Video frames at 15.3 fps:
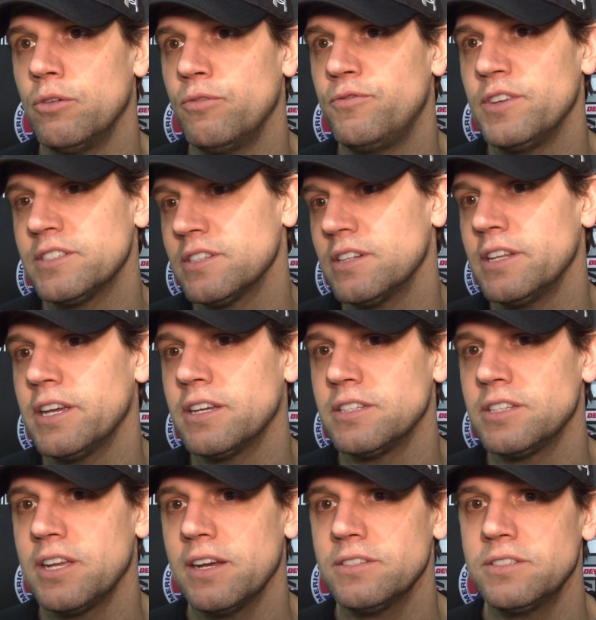physically
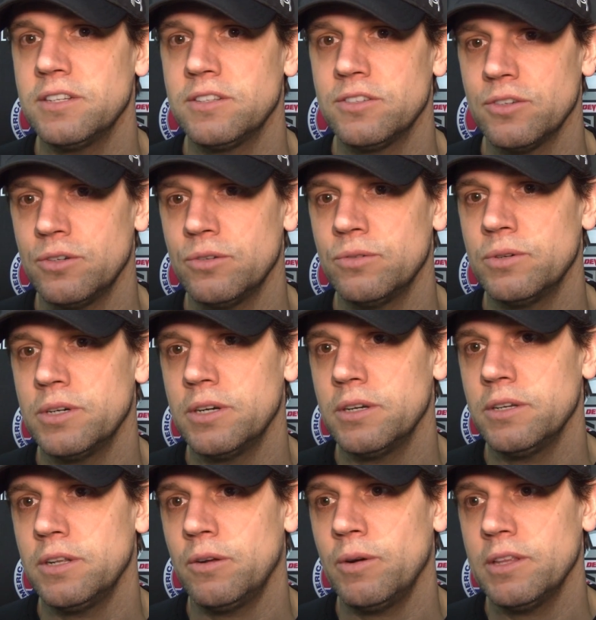contested. So,
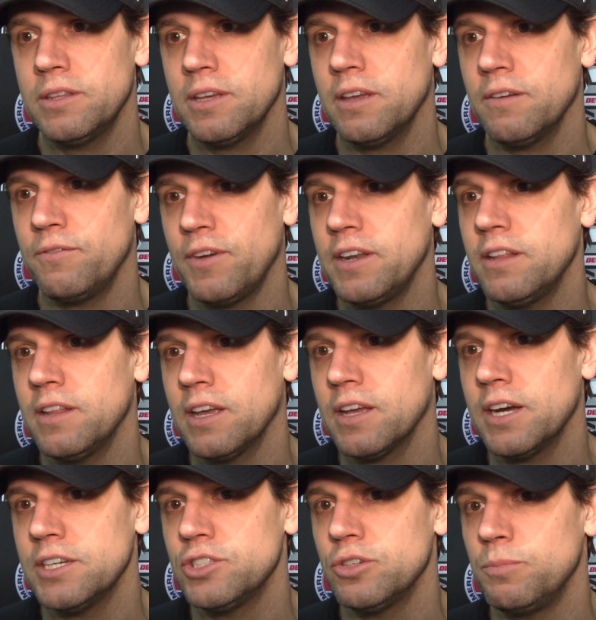I think if anything,
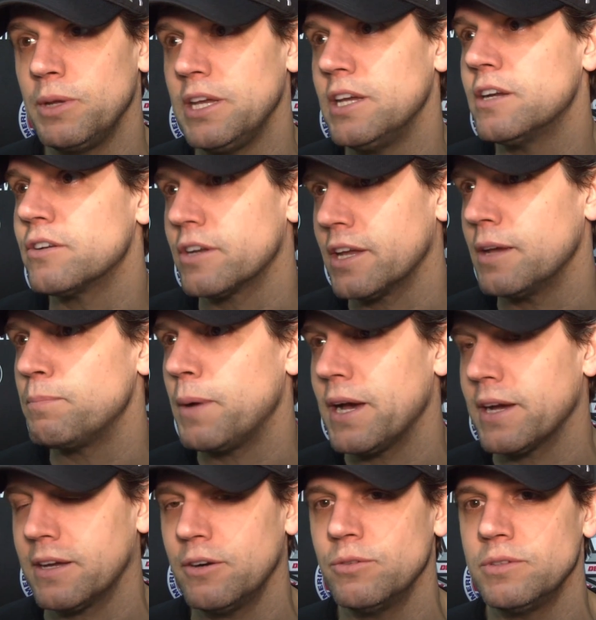guys should be eager to get
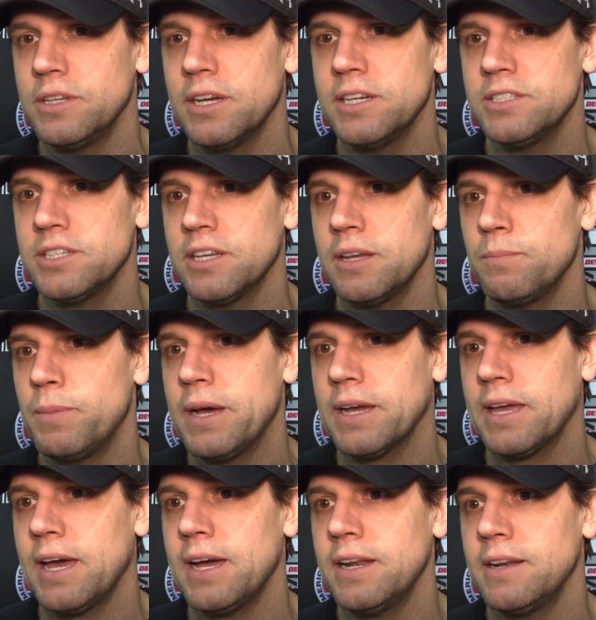back out in the ice and get
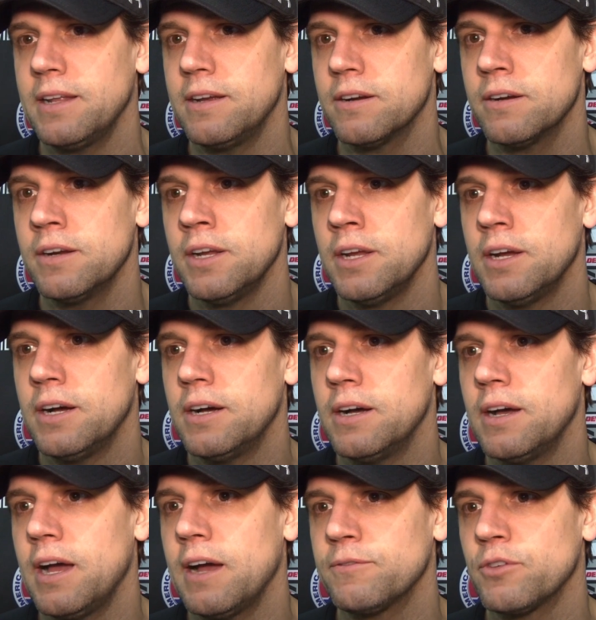back at it here
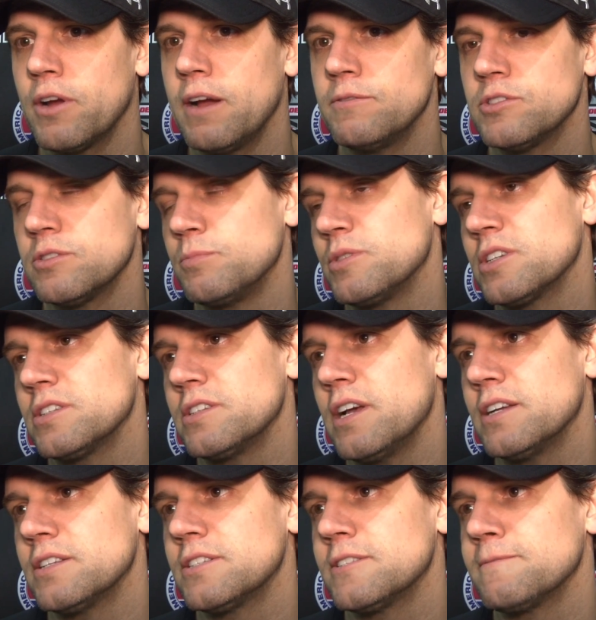after having some success.